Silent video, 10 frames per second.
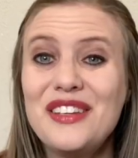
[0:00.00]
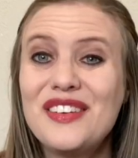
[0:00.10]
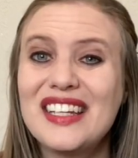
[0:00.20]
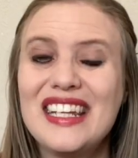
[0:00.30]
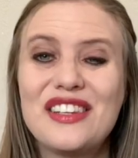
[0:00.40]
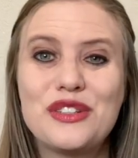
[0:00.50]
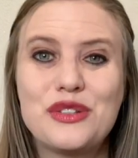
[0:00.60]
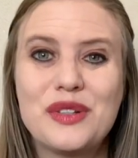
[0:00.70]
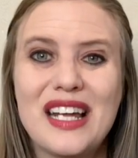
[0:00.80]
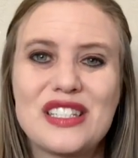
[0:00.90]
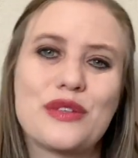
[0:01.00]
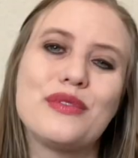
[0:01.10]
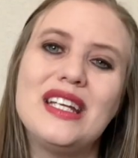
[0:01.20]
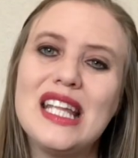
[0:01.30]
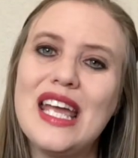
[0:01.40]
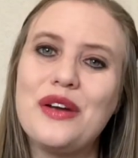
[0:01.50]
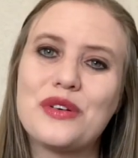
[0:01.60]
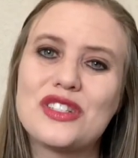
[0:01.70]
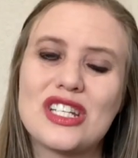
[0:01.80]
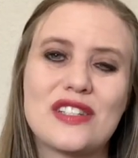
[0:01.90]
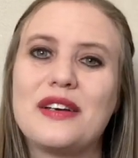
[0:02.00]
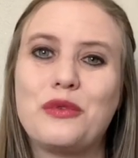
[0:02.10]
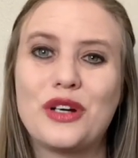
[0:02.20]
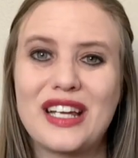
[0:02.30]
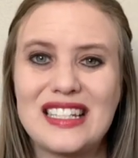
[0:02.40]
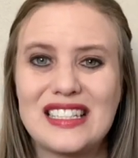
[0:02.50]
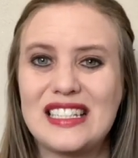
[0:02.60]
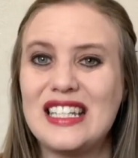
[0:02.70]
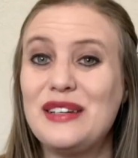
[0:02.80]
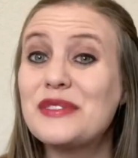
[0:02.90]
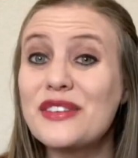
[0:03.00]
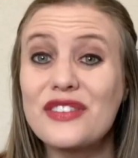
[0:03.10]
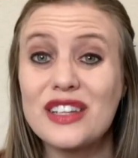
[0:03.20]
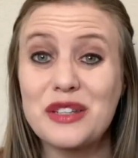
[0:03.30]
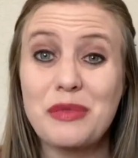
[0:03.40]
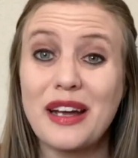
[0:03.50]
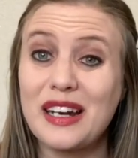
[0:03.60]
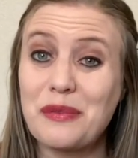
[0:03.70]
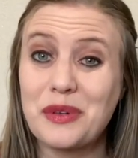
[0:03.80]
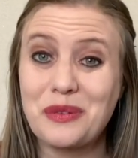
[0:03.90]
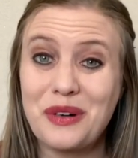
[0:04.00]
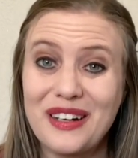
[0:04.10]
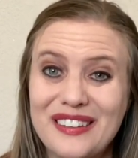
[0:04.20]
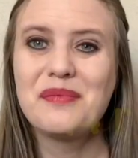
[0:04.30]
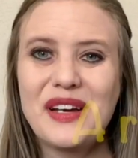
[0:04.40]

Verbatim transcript: You can either do it as a relay or just work as a team to fill the bucket up with water.